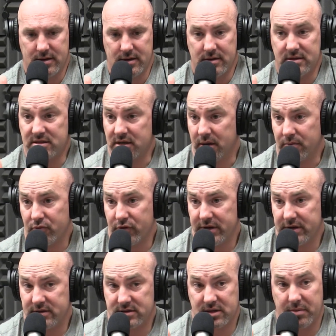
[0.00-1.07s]
some
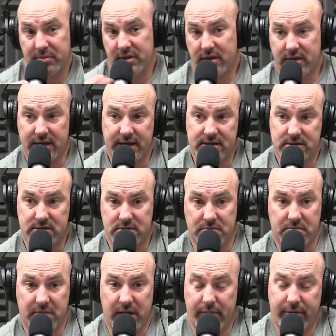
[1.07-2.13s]
re- some of the things
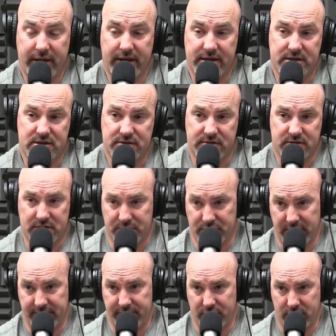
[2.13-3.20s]
maybe he is to
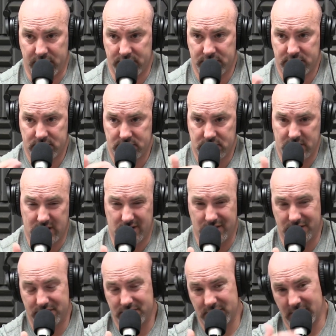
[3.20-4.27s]
blame for. You
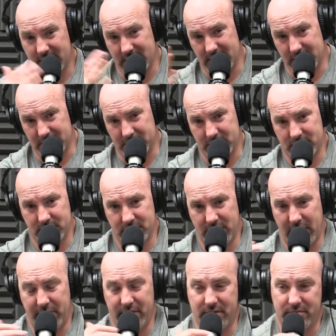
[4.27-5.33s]
know, um,
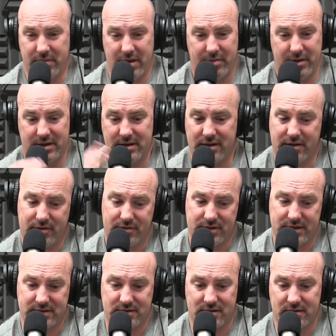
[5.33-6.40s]
maybe maybe other
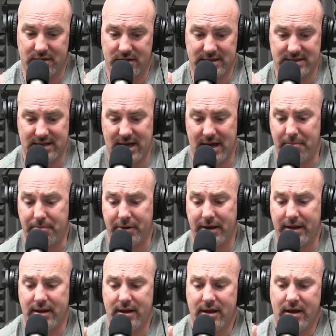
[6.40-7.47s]
things he's not.
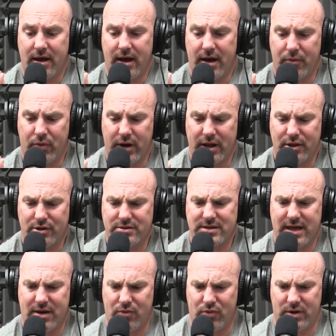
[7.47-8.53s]
But what I looked
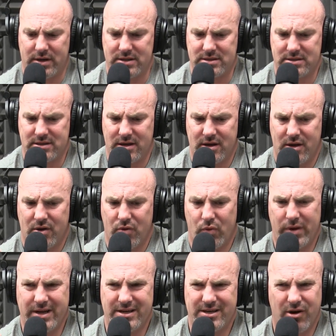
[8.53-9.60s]
at was
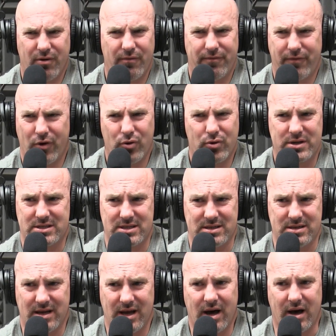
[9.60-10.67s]
we don't focus
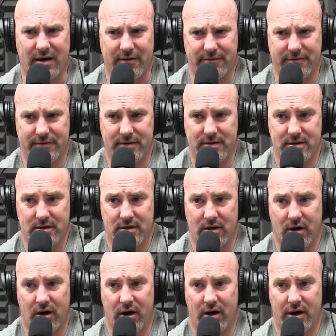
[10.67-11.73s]
enough
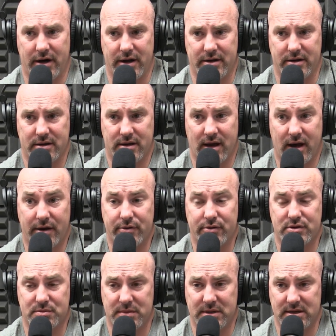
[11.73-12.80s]
on
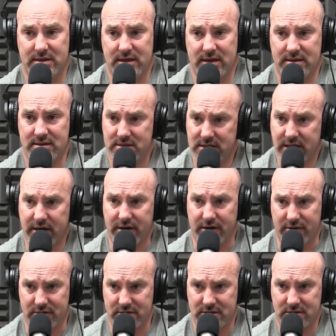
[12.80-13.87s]
congressmen and
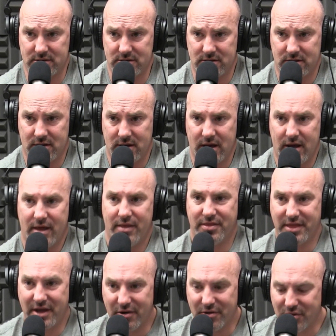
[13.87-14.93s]
senators. Sure,
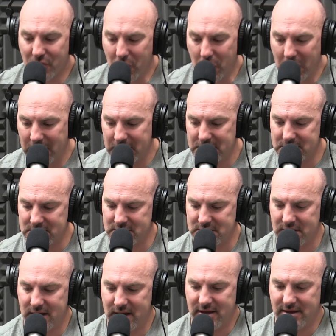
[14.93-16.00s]
they're the
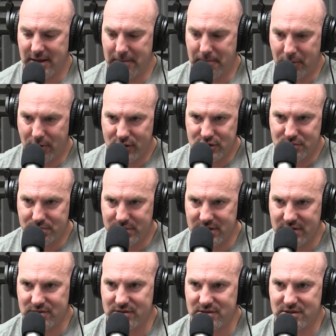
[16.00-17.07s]
ones that push
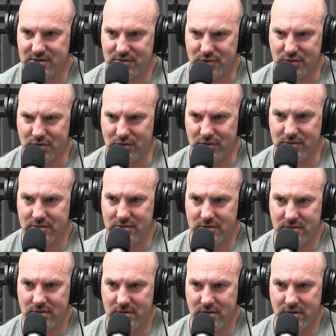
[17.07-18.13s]
bills through.
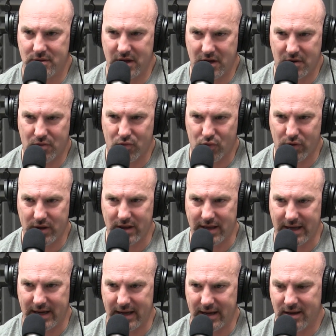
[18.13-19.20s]
Mm-hmm. They're
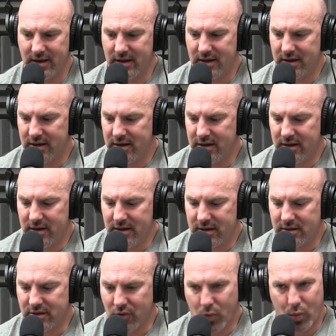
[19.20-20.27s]
really
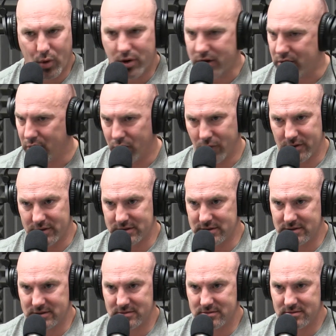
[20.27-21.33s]
the
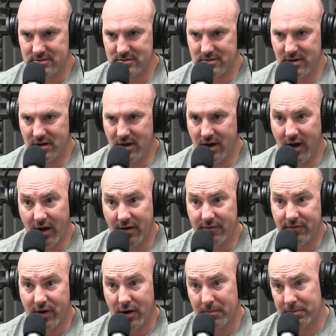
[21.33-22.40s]
workhorse right.
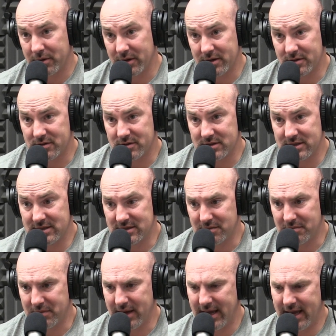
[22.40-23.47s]
of our political
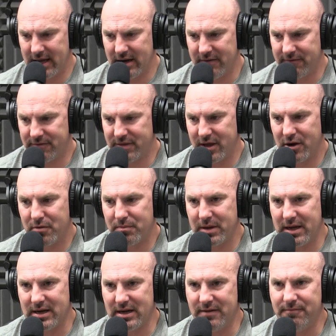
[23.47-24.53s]
system. And if they're
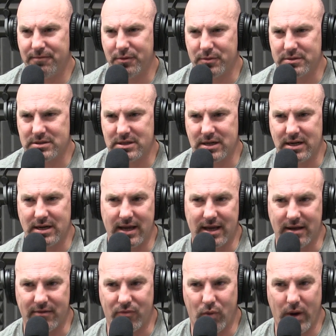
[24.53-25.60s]
being influenced in a
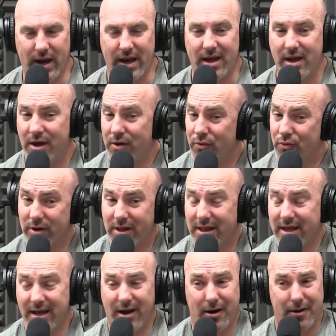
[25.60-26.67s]
negative way,
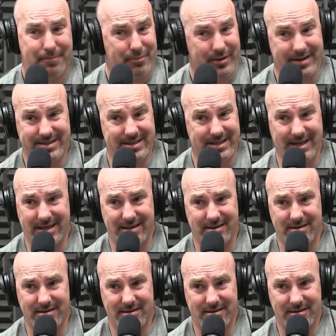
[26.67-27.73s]
really, our president,
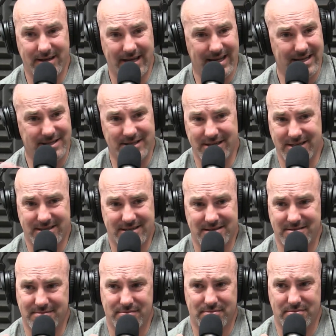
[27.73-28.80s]
he's just